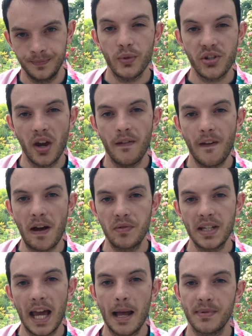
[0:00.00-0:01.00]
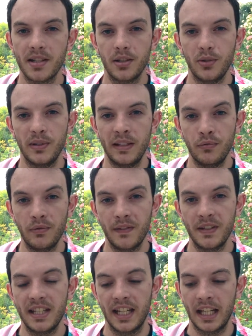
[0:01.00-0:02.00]
which I found absolutely
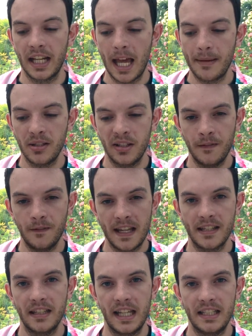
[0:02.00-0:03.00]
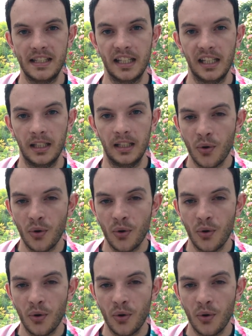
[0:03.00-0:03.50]
riveting and absolutely fascinating.